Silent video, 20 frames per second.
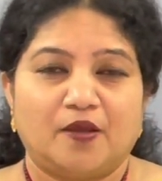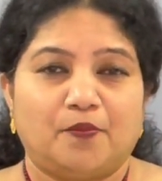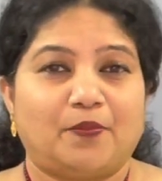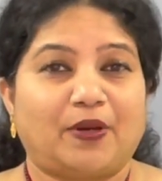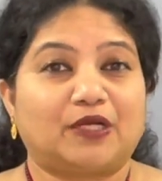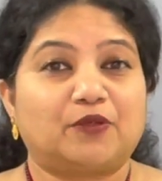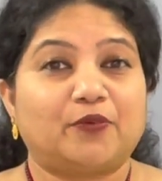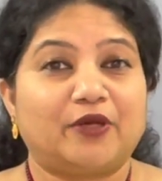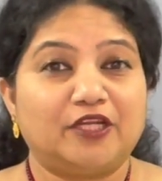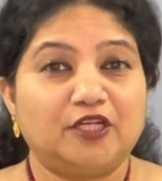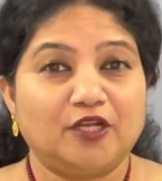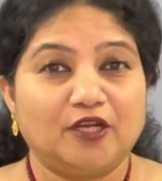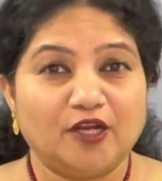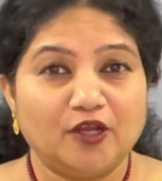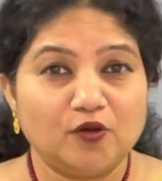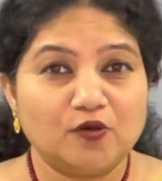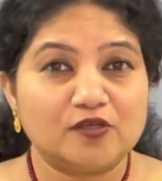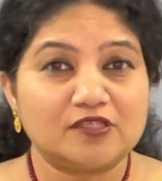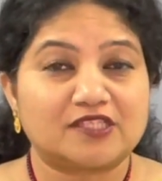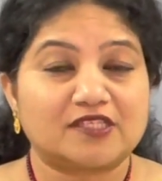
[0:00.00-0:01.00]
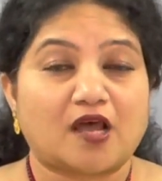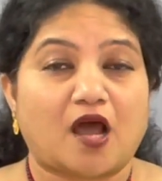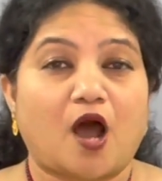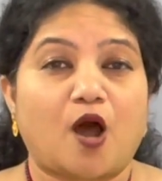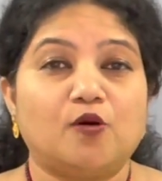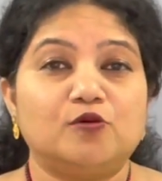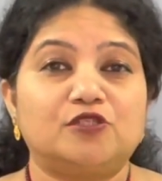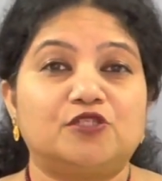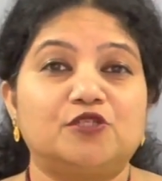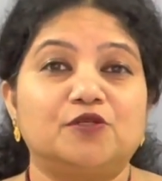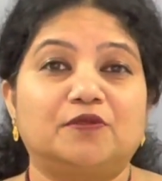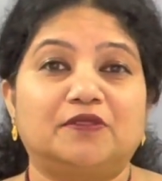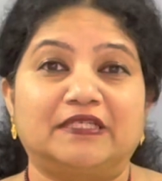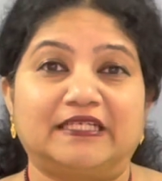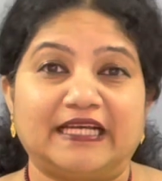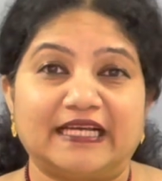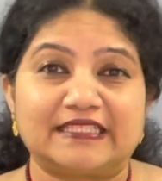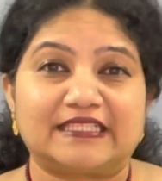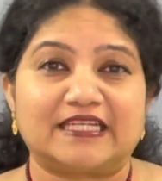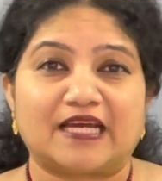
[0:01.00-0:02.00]
But when you lose, how to
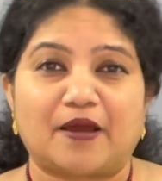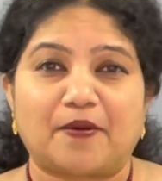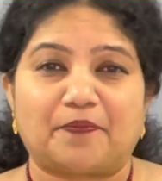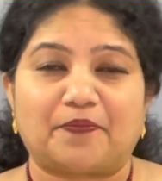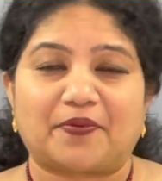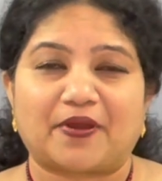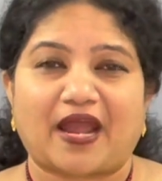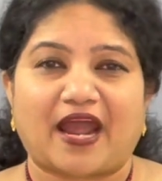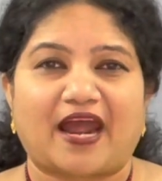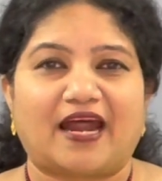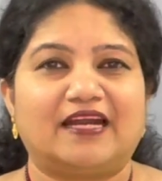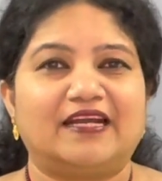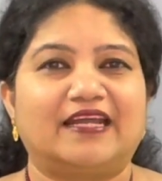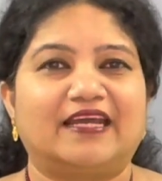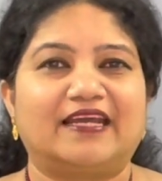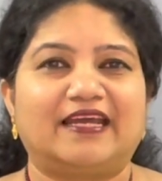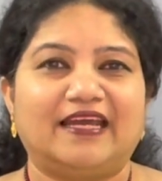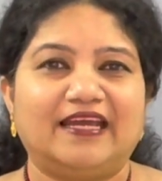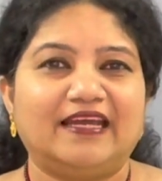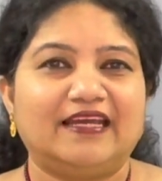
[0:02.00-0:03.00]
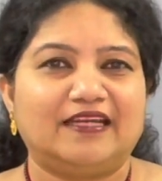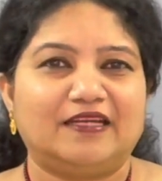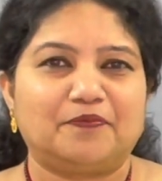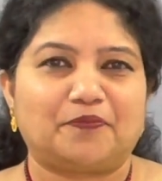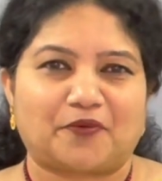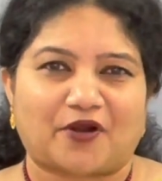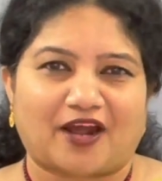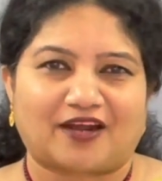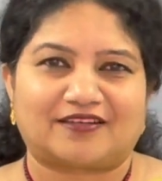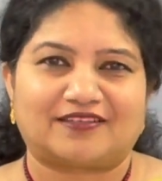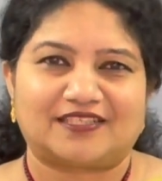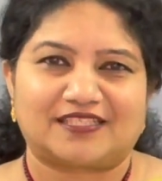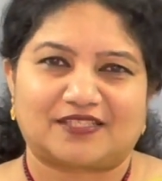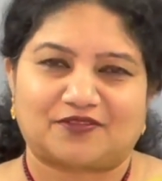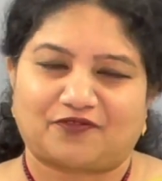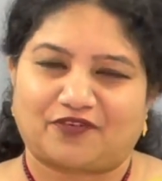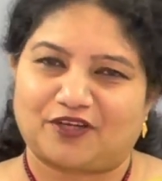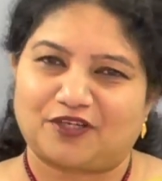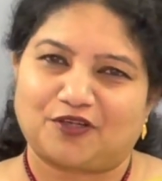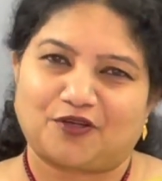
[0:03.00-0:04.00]
get up and again practice
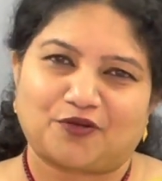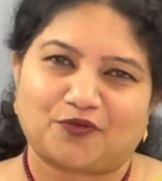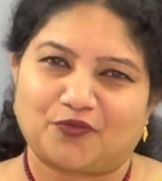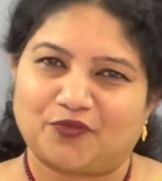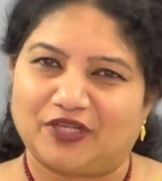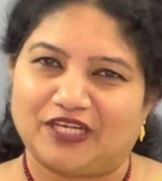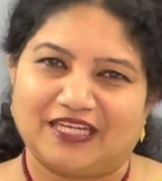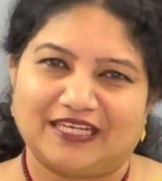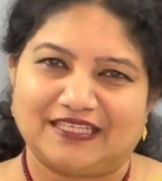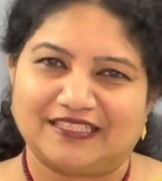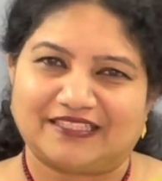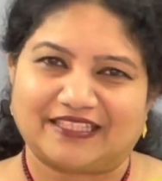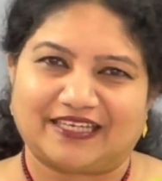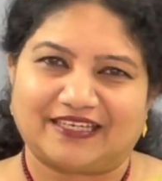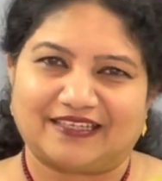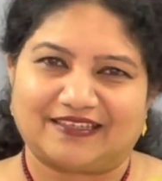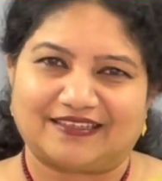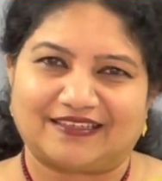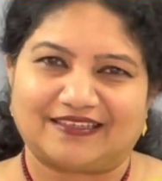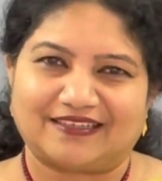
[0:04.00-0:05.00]
for your winning day.